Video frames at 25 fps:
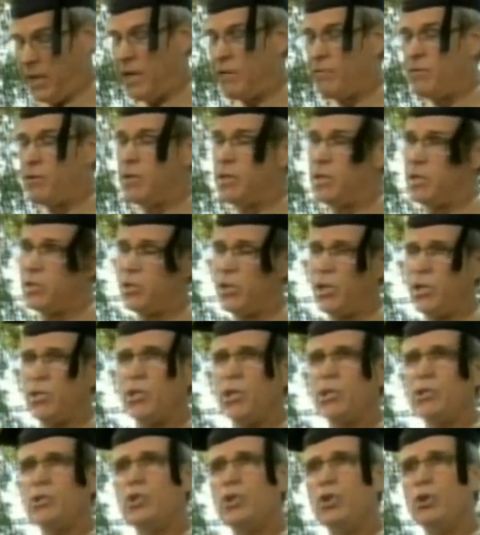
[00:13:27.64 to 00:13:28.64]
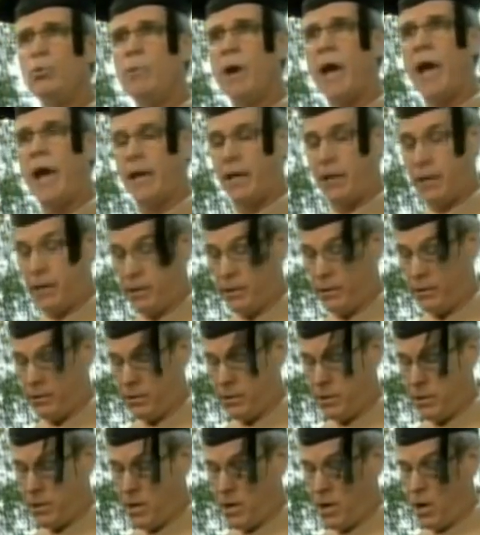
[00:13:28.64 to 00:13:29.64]
If the decisions you make
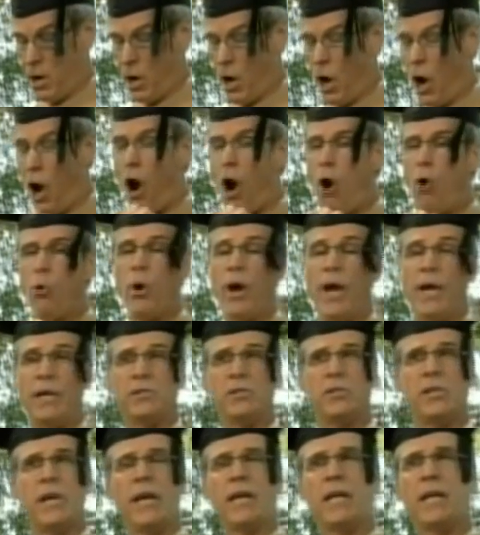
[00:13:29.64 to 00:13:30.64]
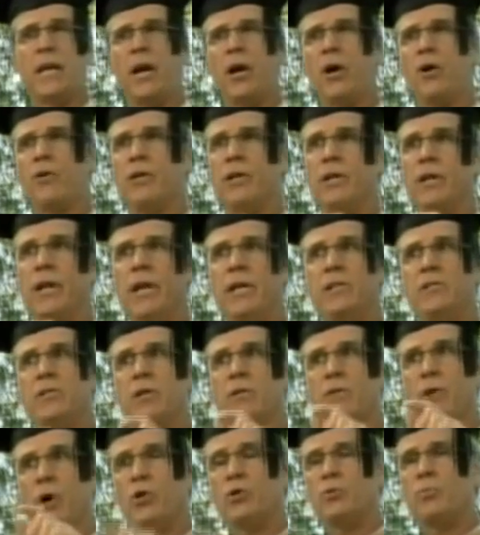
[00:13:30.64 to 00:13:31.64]
always take care of the needs
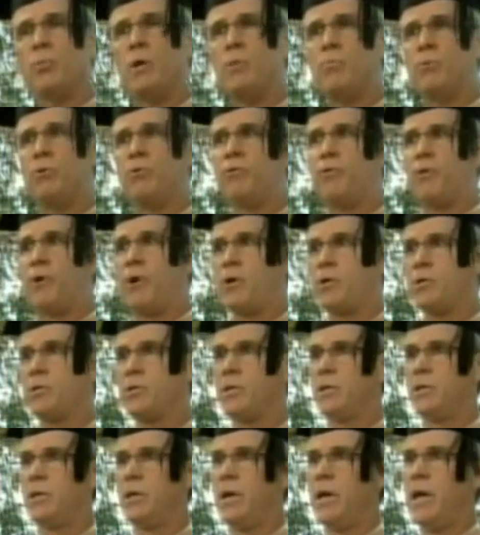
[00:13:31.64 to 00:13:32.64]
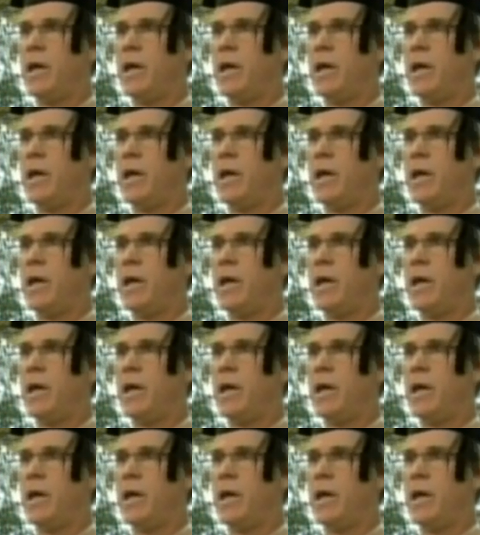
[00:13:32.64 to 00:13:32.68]
of those people first